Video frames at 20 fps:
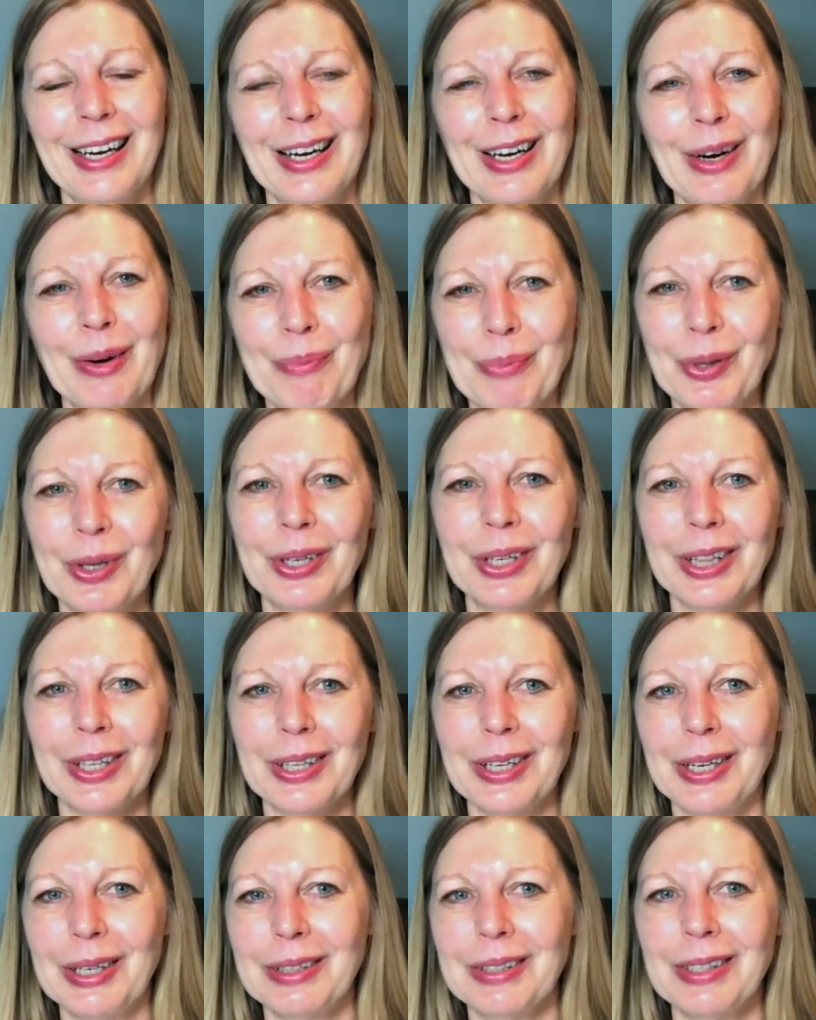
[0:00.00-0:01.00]
I'll put
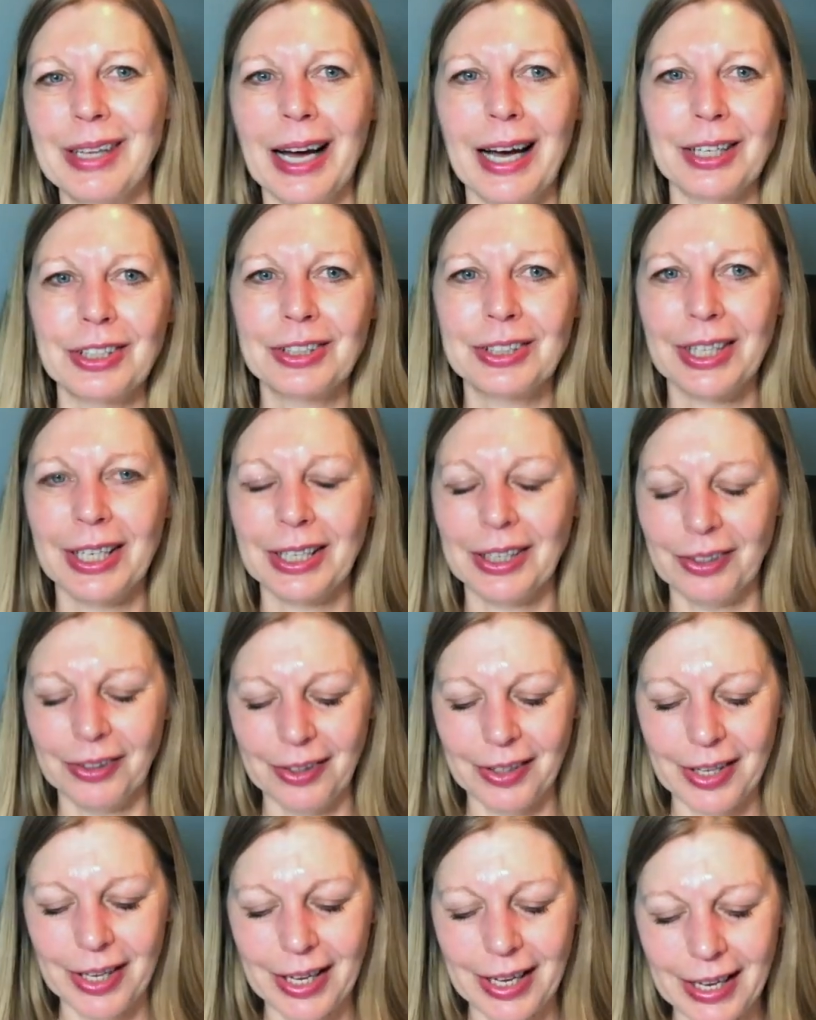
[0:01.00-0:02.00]
a hashtag
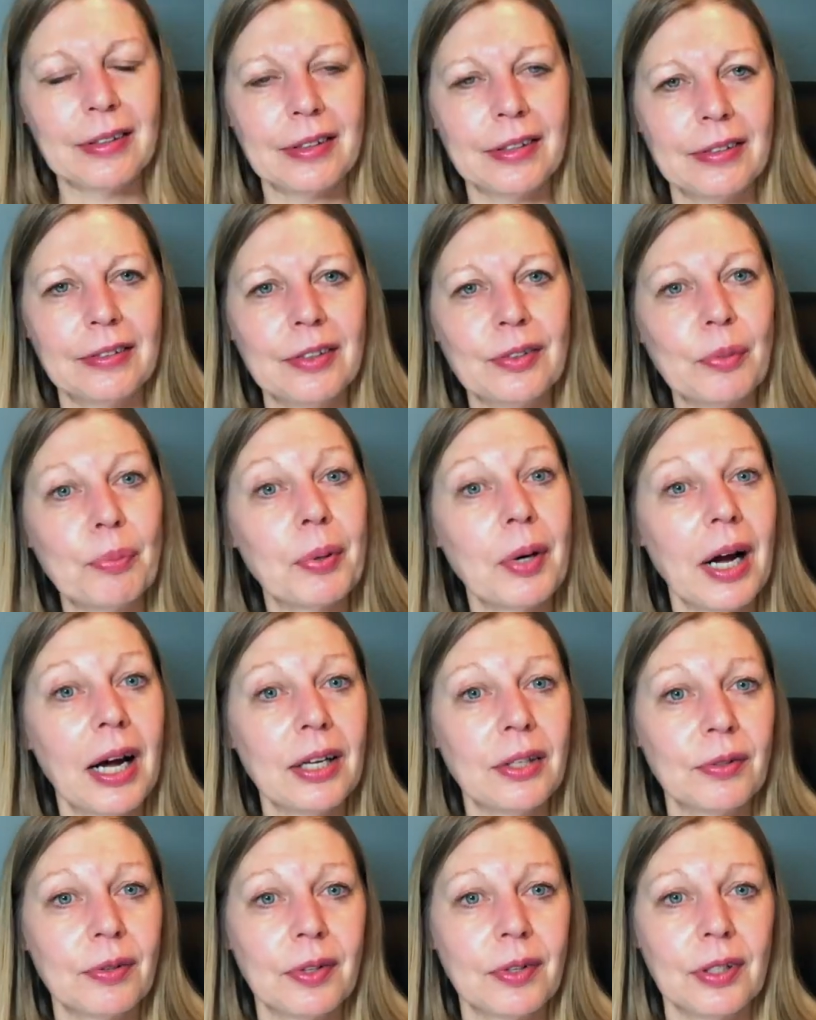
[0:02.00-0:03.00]
on there. There is a
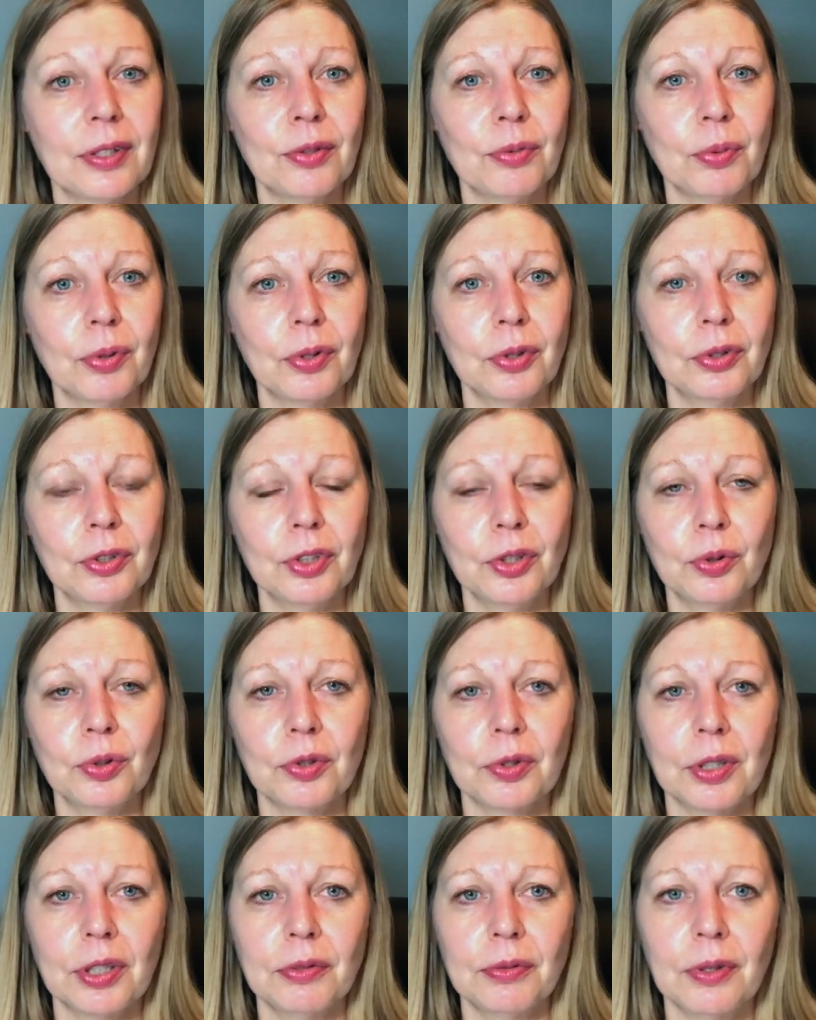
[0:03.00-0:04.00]
prize for this one,
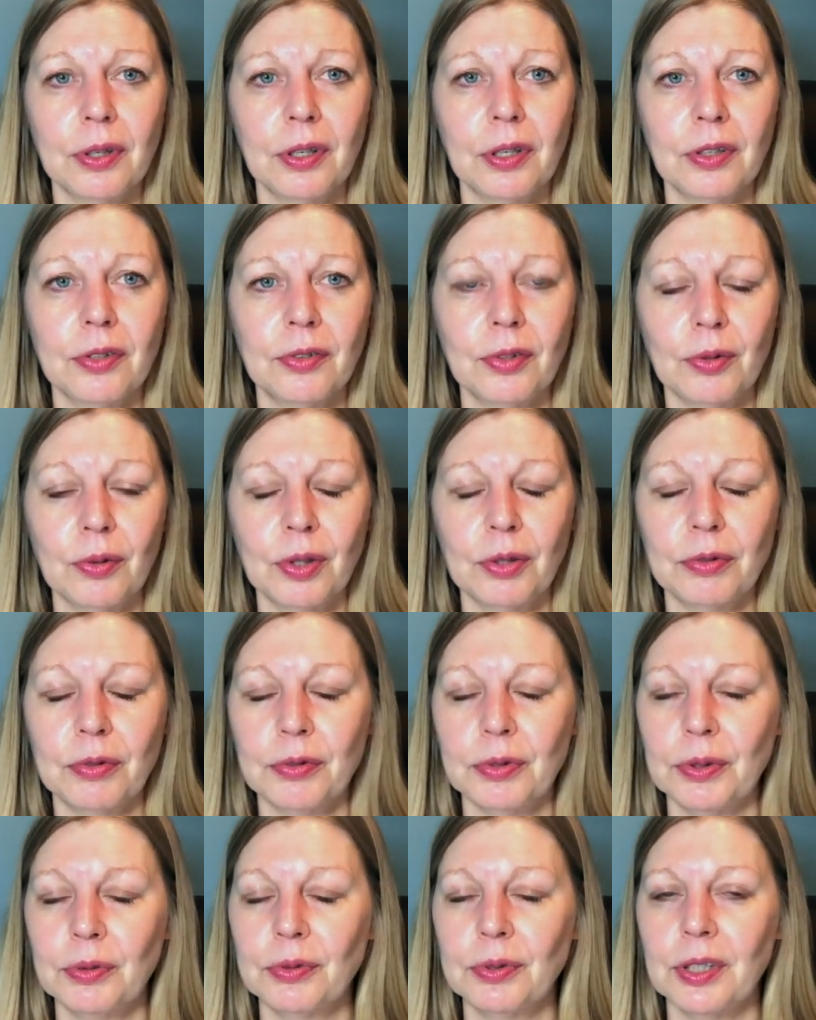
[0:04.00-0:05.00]
unusually for Sew Over
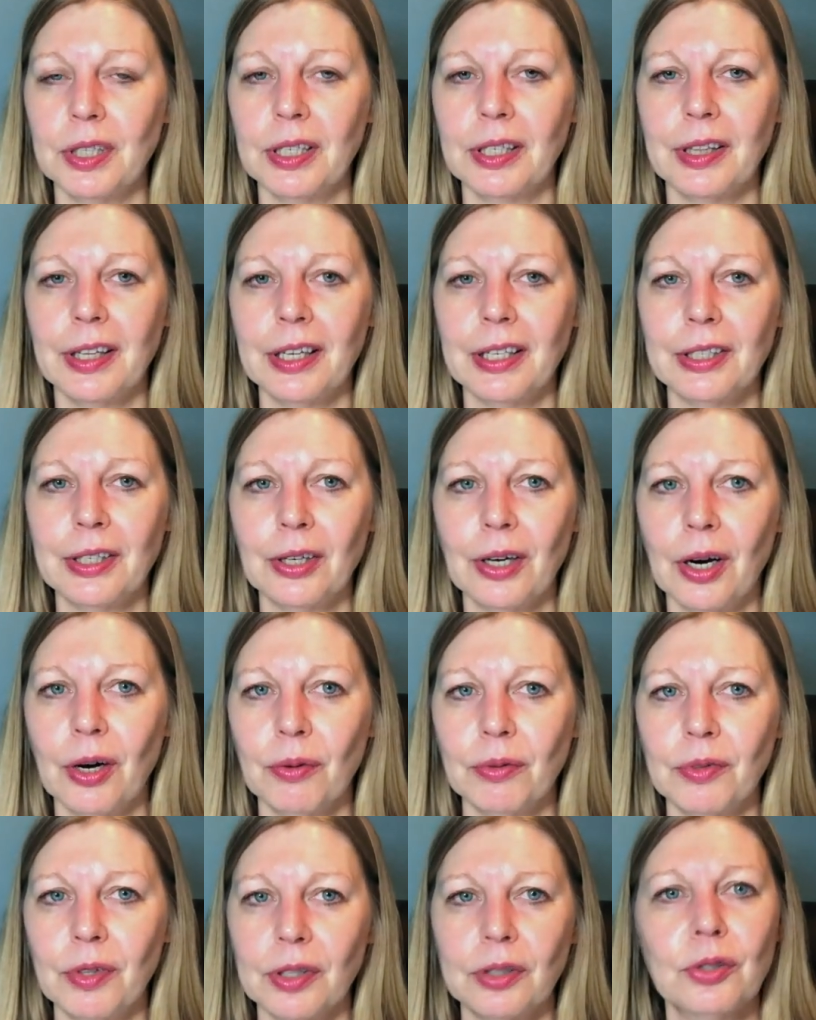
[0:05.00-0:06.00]
50. They
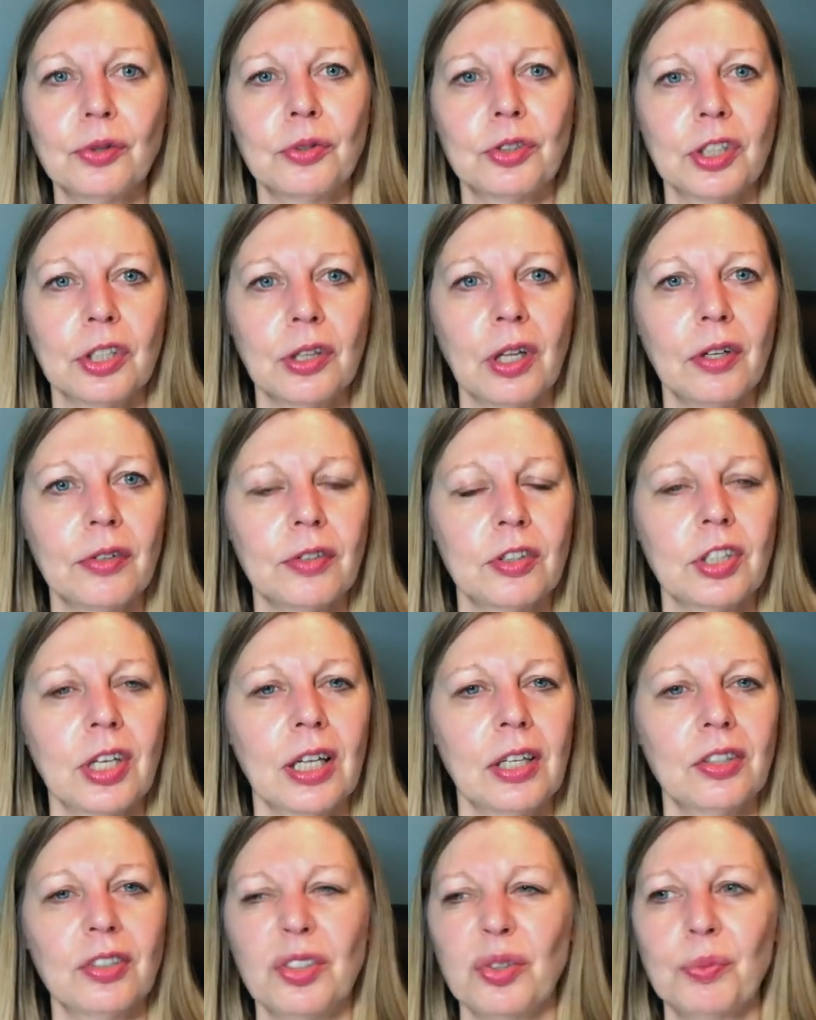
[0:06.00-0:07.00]
do lots of
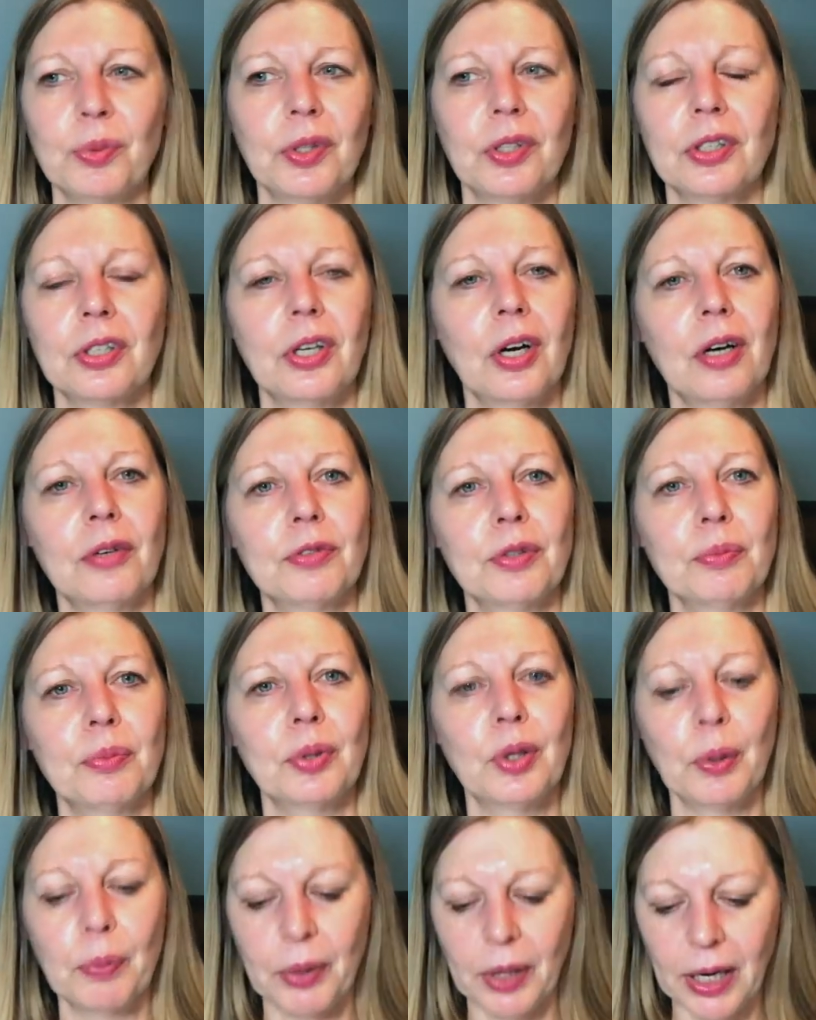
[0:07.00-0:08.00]
challenges, but they don't often
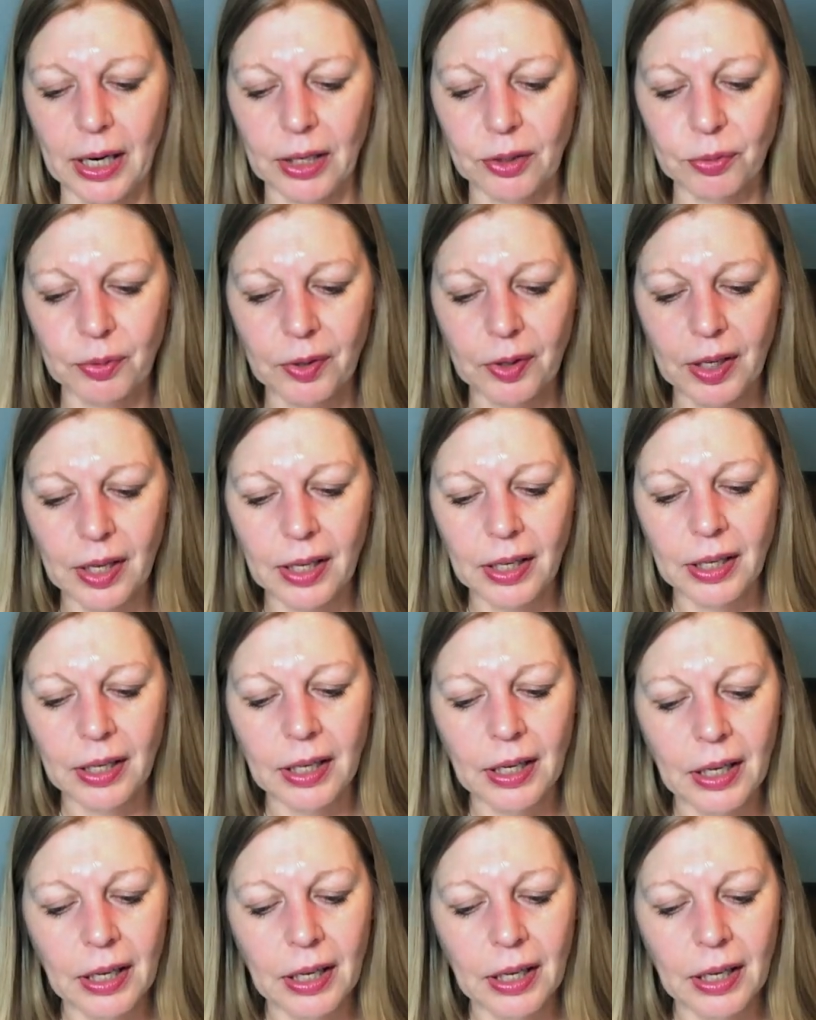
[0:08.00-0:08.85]
put a prize with it.